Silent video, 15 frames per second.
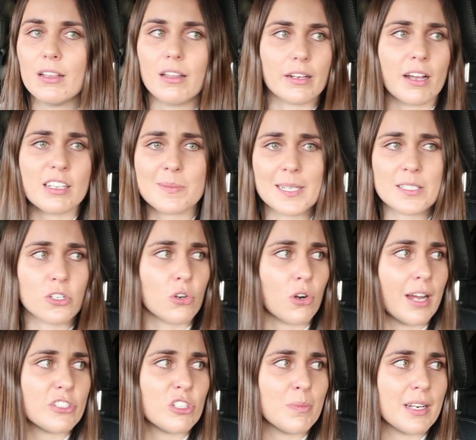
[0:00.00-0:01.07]
Like, I was about to
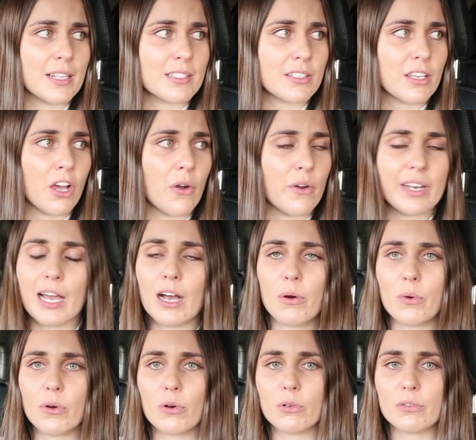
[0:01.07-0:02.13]
cry 2 minutes ago and now
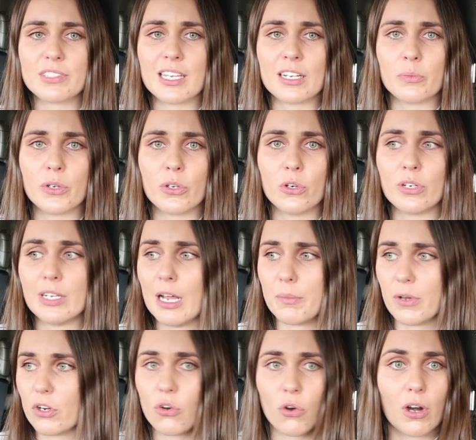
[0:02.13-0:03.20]
all of a sudden we're good and now I'm
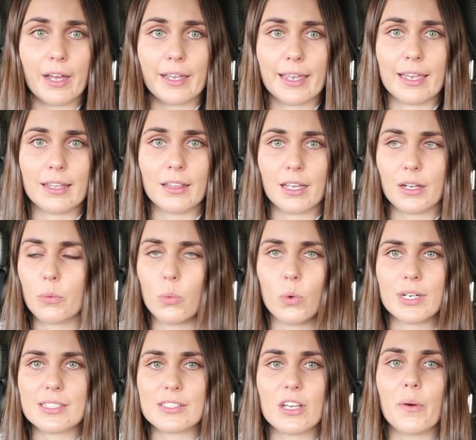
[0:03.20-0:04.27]
gonna cry again. Like,
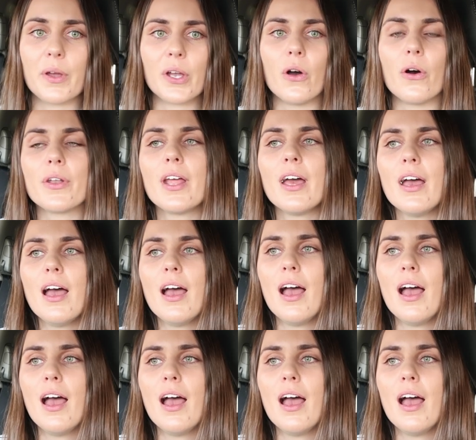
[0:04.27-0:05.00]
what is going on